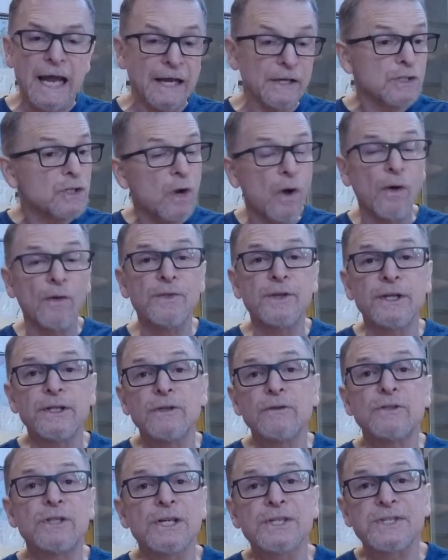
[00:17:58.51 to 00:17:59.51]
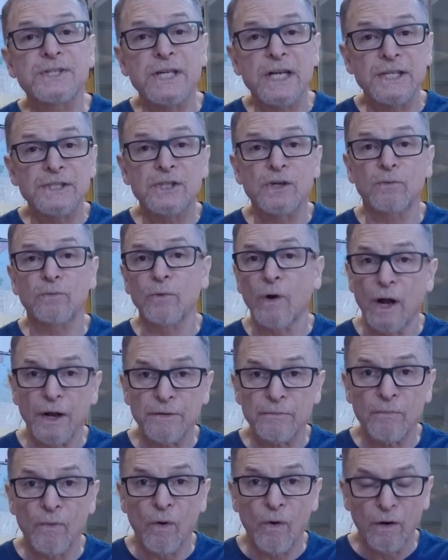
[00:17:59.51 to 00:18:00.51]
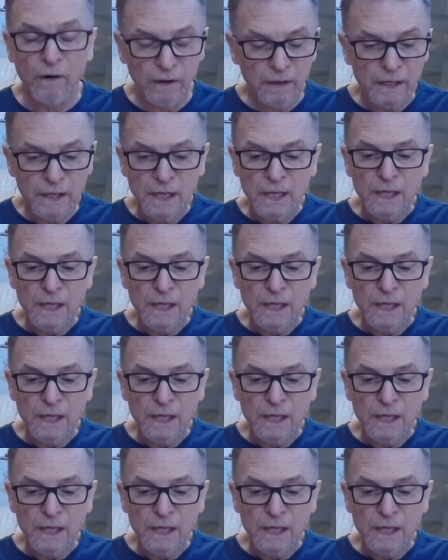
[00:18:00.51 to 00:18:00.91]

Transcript: and told that you just need to run more,